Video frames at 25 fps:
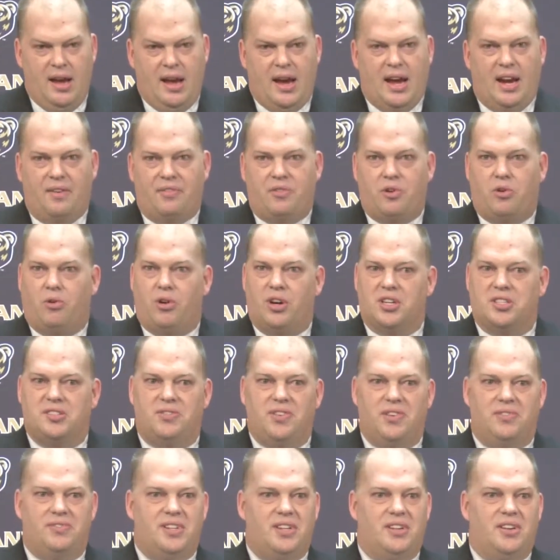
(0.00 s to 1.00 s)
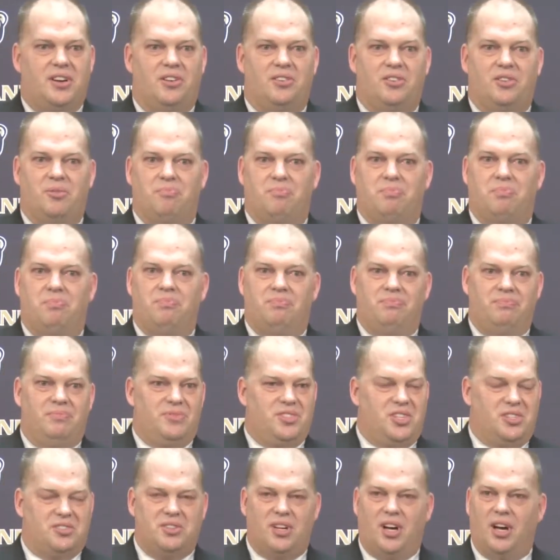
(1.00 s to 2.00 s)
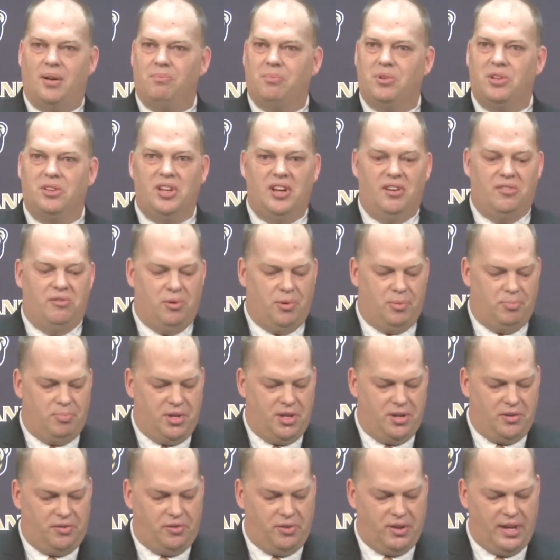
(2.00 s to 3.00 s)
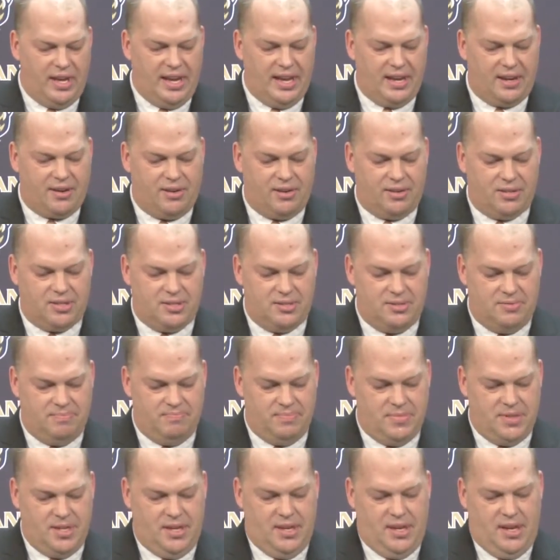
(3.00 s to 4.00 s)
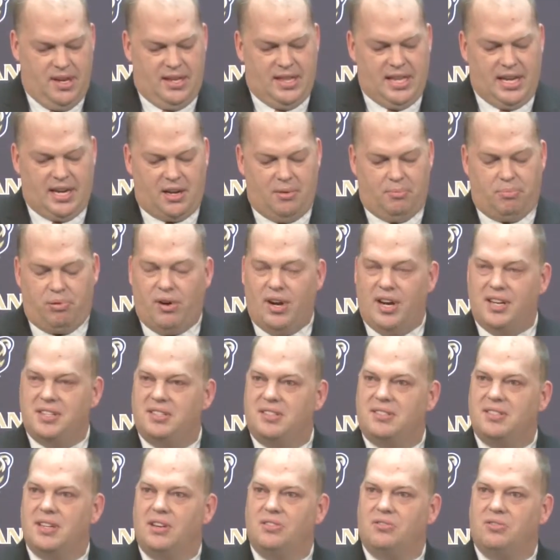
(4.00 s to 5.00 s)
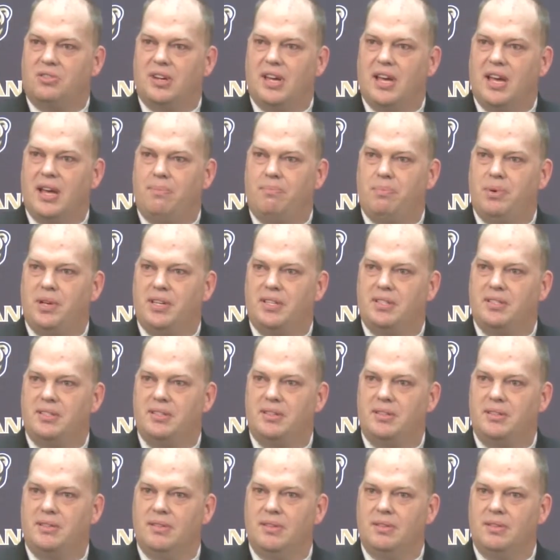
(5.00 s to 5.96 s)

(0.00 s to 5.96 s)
And of course, 1,500 just unbelievable, beautiful acres that comprise the central campus,